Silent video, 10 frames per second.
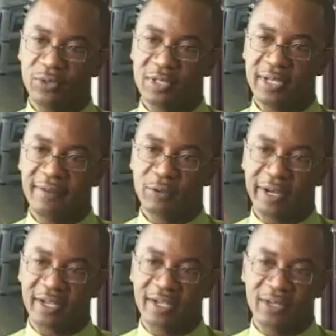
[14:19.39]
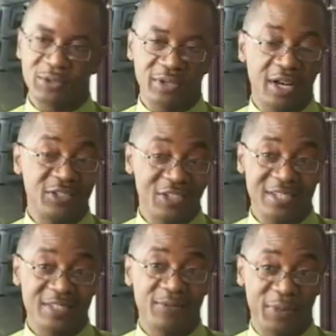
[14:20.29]
you still have to recognize you're
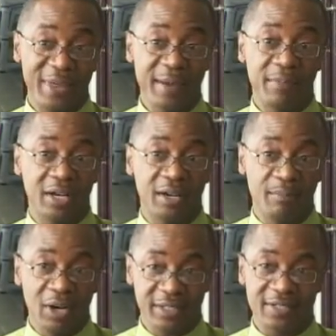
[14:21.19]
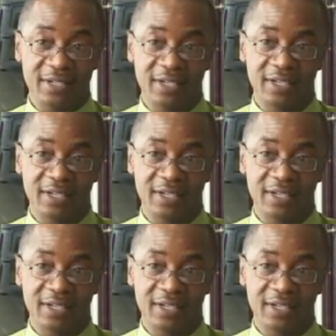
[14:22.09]
just for them a commodity.